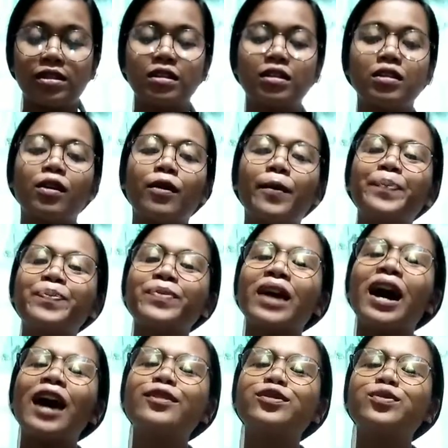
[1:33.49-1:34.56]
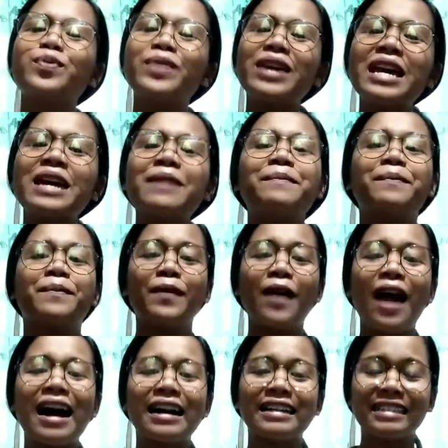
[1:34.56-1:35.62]
So as we
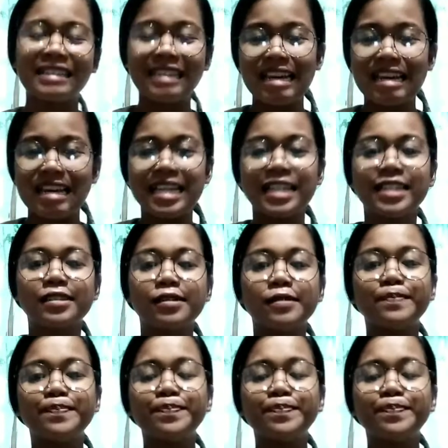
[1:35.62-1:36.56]
practice